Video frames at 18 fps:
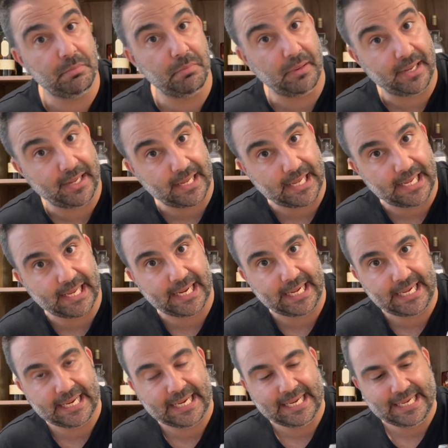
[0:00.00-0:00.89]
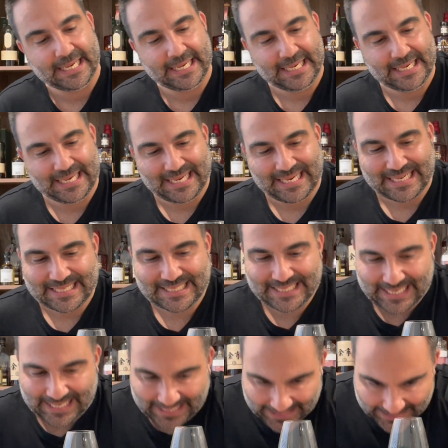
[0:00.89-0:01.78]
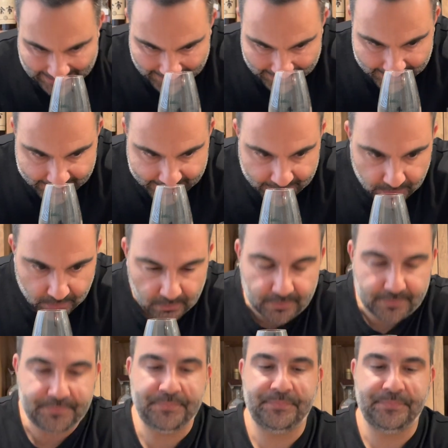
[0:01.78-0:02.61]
by K&L.